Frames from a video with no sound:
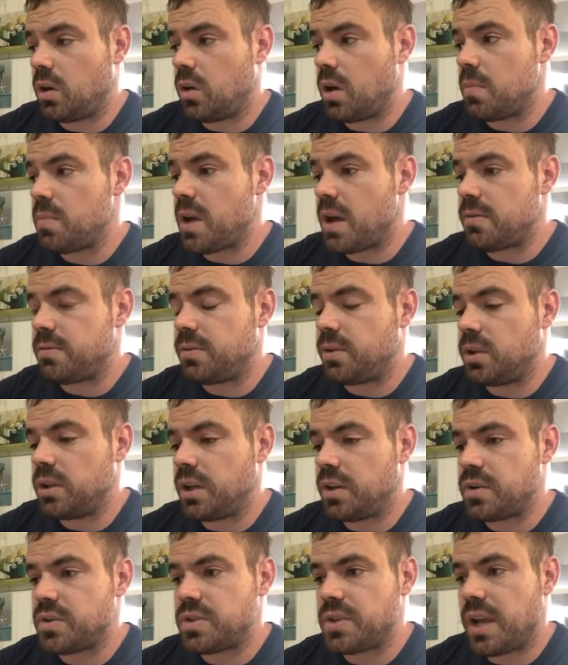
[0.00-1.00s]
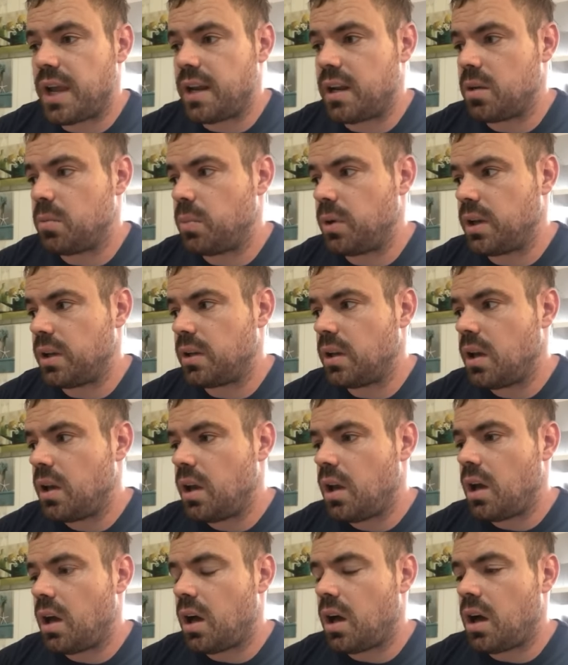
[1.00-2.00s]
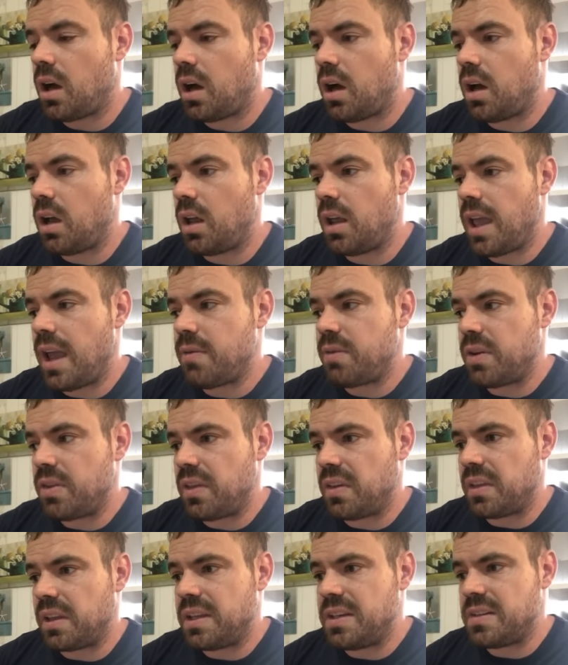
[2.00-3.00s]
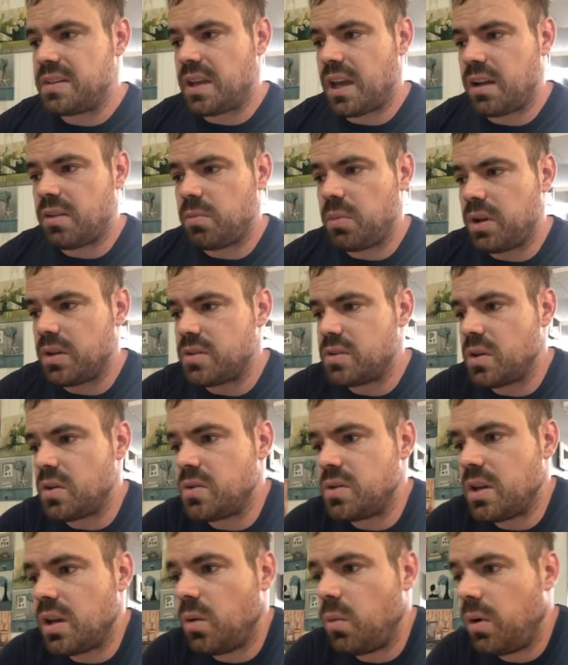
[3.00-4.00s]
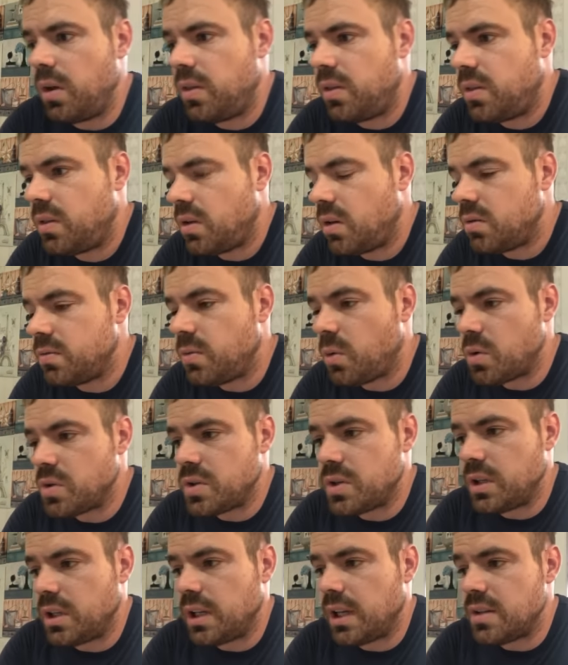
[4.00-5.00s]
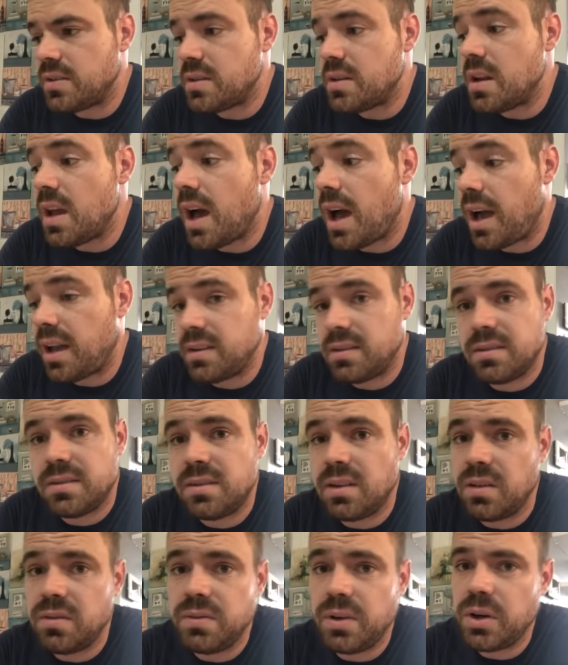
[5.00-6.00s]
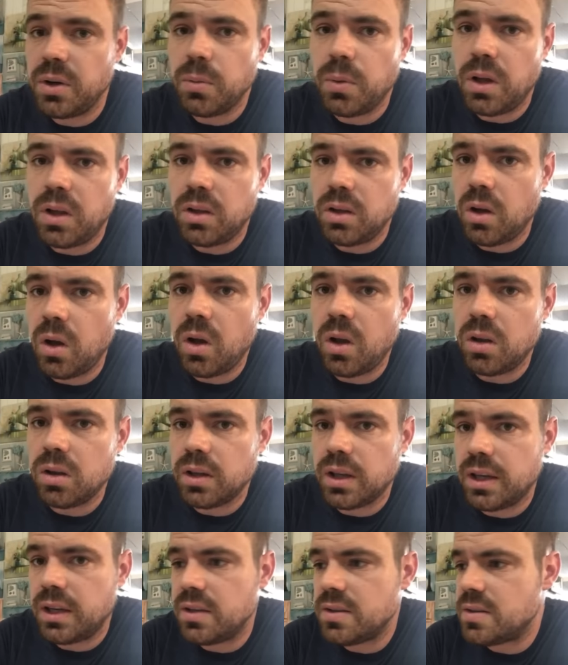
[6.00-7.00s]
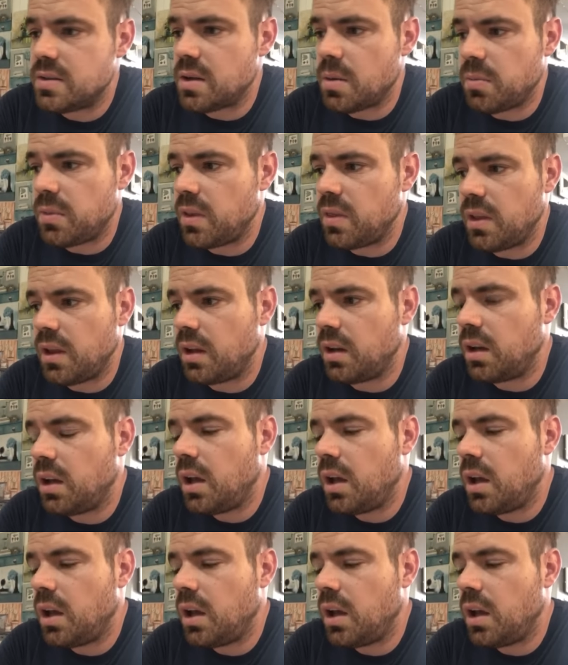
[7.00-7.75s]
not fully understanding, but everything that he's kind of been associated with, unfortunately, has not done very well at all, and is something that